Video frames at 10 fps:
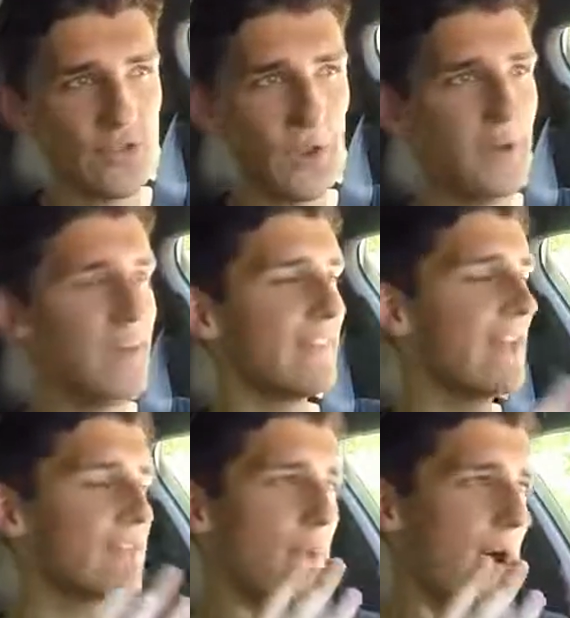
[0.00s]
So
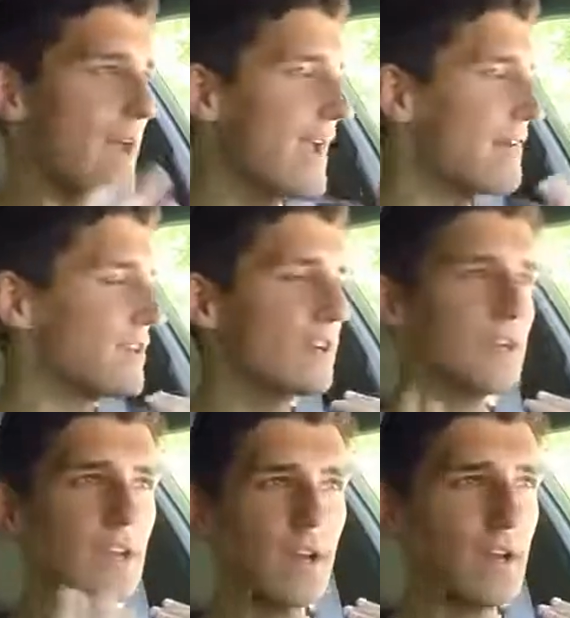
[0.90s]
that's why having
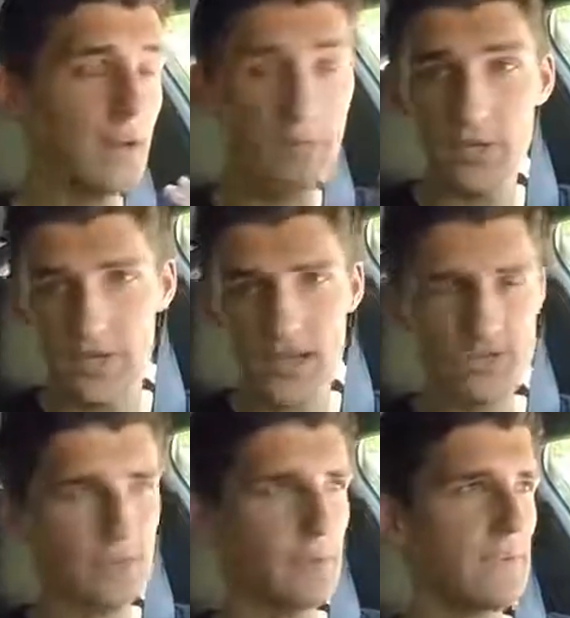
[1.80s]
good
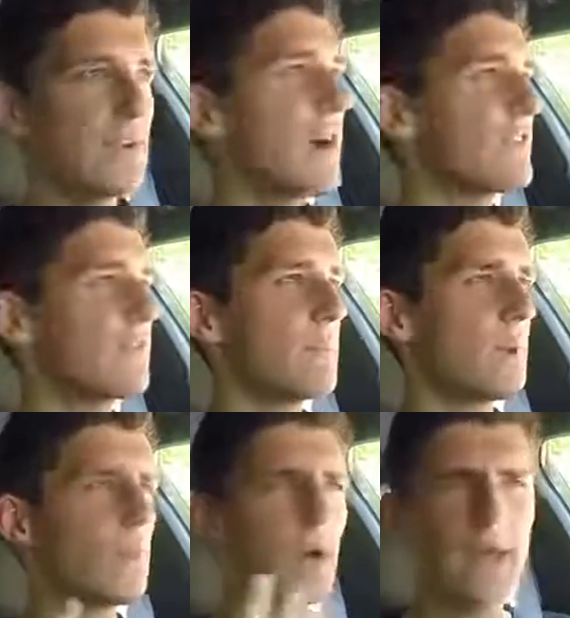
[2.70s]
communications with your
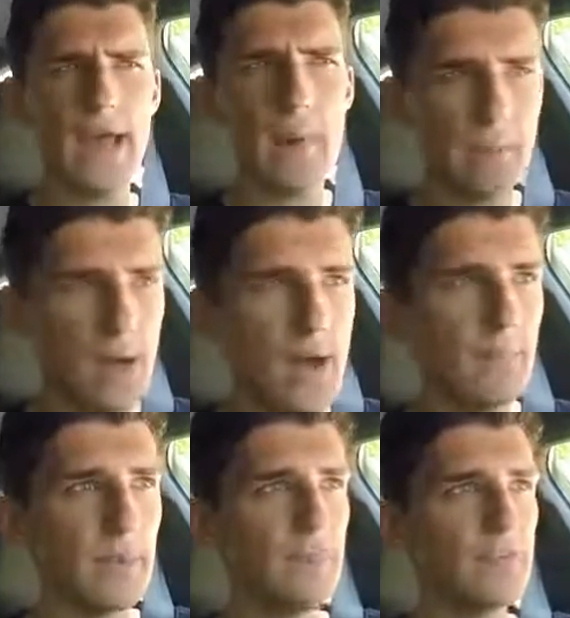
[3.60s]
customer, working out
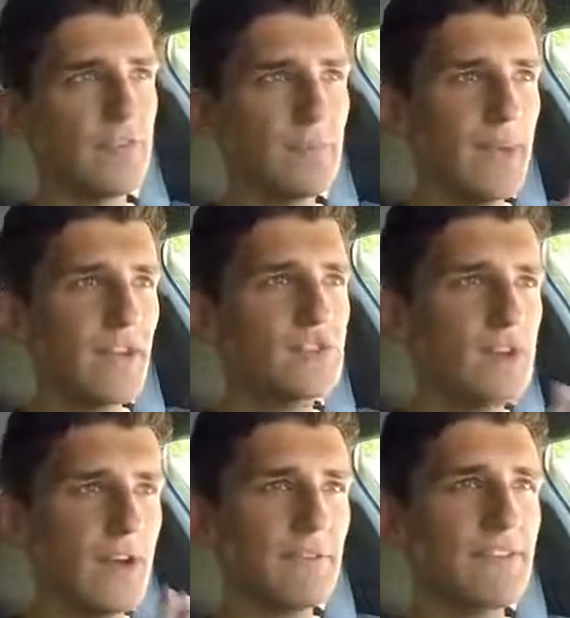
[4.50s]
problems, just making
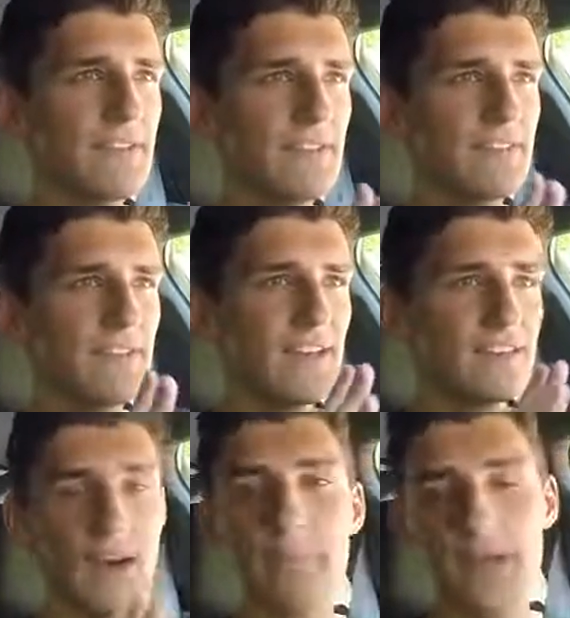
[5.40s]
sure everything is
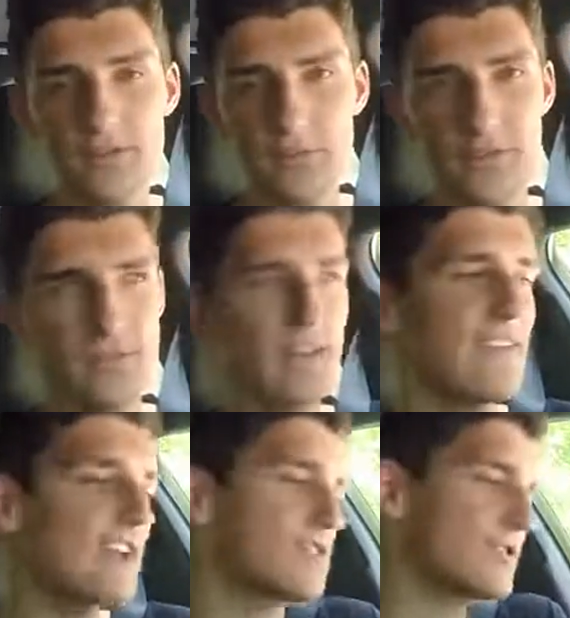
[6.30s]
top-notch with the
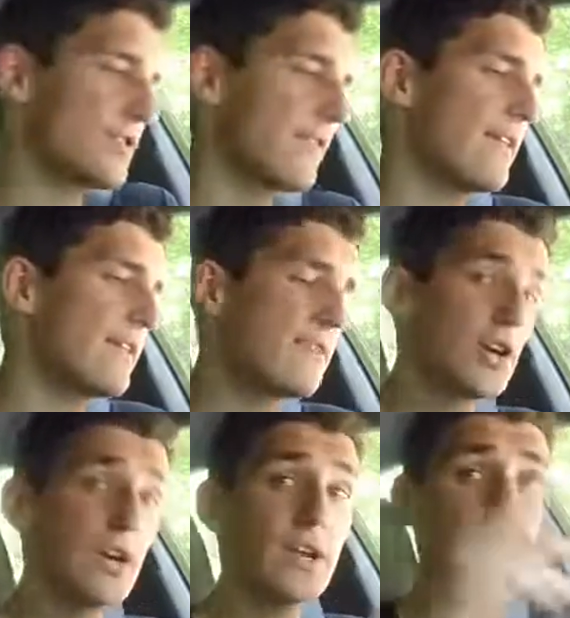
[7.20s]
transaction so that they leave a
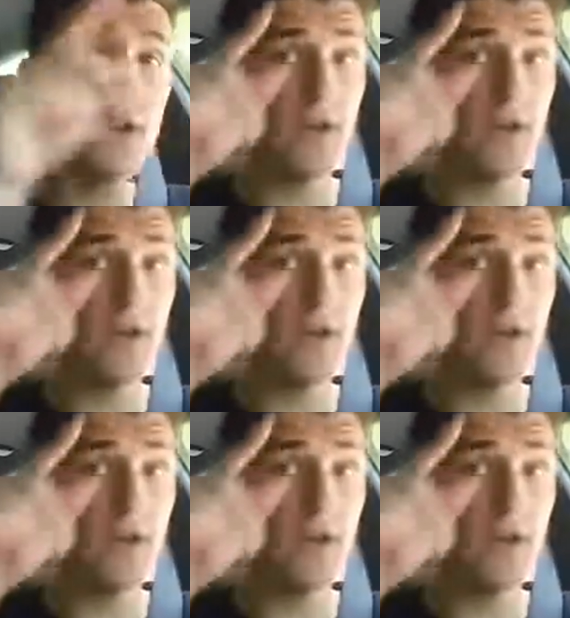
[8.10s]
good